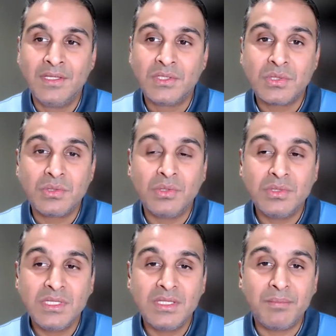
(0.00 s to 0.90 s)
So,
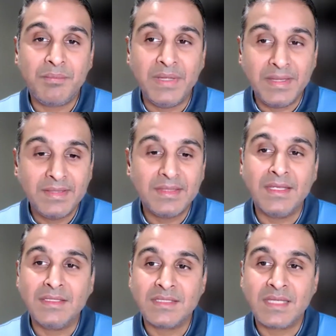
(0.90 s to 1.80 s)
those are the big
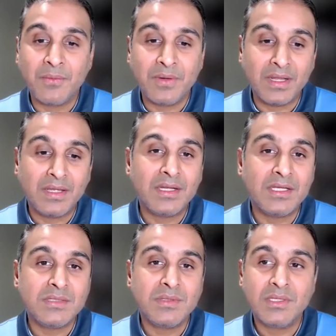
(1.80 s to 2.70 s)
things I would
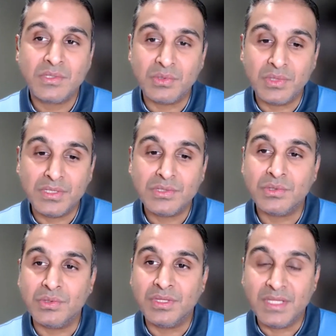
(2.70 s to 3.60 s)
encourage students
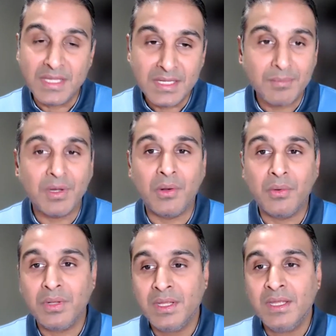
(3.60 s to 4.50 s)
to think
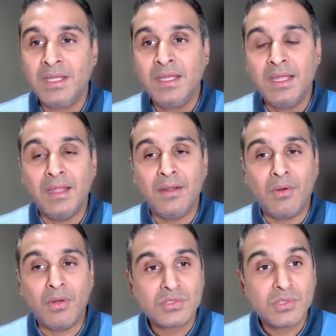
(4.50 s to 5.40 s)
about and
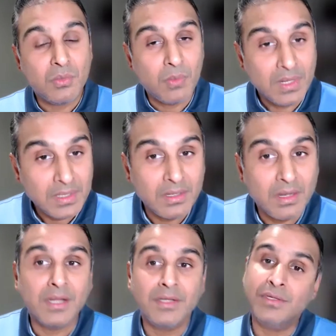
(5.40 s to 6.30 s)
also work
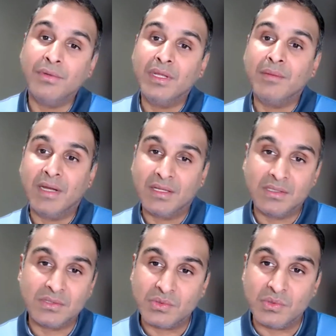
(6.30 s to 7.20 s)
on during
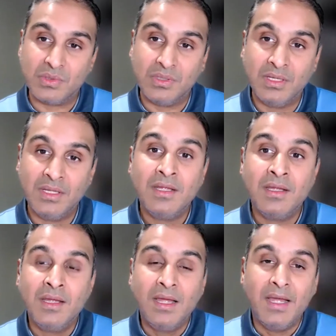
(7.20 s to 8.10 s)
medical school.
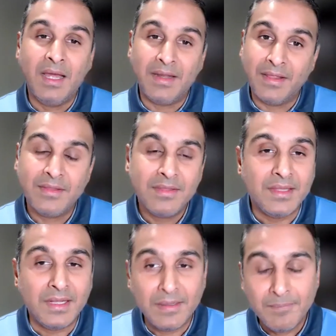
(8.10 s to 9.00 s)
Another
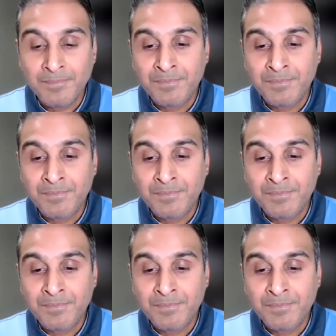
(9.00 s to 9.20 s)
thing,